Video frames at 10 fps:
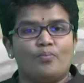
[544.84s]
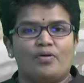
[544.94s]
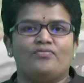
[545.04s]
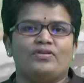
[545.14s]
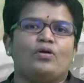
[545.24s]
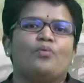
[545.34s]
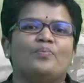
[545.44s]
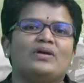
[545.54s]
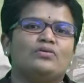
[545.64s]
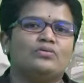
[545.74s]
profit
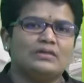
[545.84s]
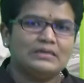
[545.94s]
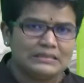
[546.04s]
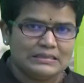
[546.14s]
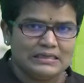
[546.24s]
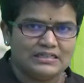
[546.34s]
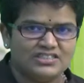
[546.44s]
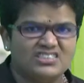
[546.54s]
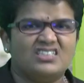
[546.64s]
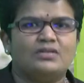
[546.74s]
compared to the
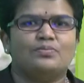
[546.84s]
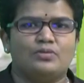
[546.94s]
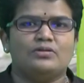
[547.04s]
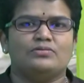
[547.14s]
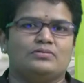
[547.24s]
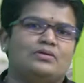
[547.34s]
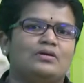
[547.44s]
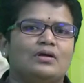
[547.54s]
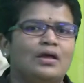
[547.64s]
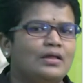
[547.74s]
traditional produce,
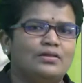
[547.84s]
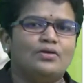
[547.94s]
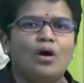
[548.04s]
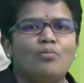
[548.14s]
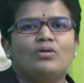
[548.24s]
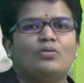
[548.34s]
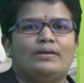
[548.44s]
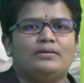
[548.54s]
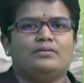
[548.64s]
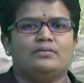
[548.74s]
the normal
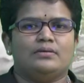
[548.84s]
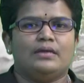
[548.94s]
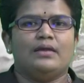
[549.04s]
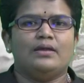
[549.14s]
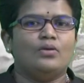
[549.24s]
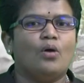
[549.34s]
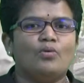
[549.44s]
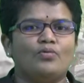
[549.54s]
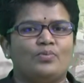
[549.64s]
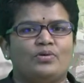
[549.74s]
one. Okay,
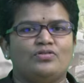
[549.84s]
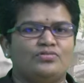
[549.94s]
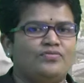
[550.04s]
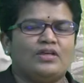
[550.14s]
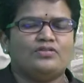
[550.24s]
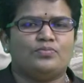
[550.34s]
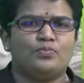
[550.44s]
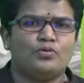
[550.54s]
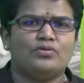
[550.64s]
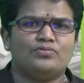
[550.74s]
normal produce, fresh
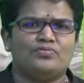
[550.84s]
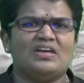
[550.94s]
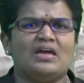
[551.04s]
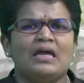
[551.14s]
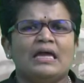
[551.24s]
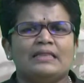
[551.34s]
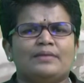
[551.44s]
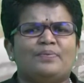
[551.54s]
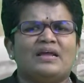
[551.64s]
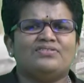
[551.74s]
produce, where
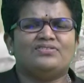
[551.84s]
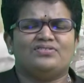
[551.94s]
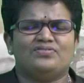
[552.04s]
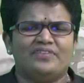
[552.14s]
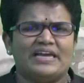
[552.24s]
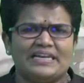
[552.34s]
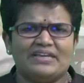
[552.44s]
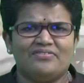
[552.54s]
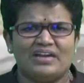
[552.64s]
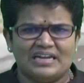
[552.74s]
the price is
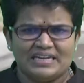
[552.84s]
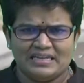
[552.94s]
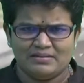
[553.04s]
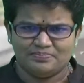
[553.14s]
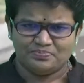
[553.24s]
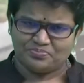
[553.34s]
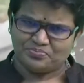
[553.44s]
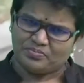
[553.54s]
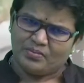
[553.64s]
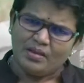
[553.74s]
very, very
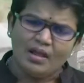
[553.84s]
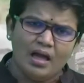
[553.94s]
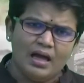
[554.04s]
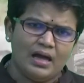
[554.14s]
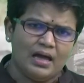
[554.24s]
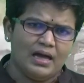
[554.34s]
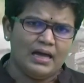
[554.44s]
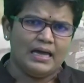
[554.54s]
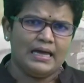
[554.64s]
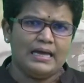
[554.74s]

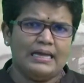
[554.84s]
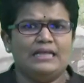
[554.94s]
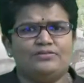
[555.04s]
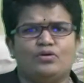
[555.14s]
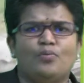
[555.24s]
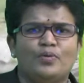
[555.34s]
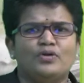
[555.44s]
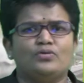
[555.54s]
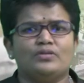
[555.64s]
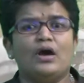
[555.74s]
less
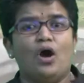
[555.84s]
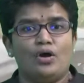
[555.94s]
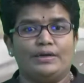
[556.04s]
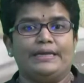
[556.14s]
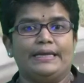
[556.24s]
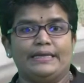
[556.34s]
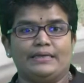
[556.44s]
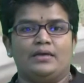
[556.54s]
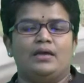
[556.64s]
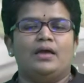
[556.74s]
compared to the
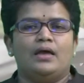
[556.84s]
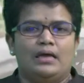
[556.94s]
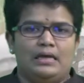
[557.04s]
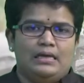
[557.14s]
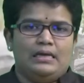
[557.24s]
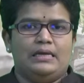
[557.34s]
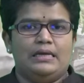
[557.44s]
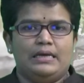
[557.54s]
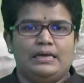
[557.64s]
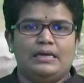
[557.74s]
organic
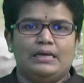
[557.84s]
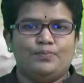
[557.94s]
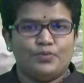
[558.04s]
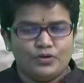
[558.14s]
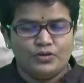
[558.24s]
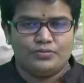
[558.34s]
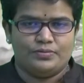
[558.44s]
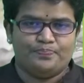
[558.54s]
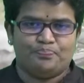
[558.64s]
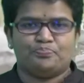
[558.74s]

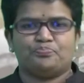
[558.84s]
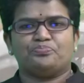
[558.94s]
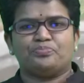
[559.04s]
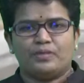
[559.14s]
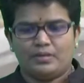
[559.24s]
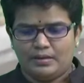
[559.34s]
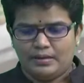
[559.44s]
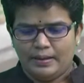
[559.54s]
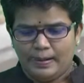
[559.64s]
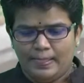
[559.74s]
produce.
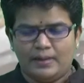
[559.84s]
Okay.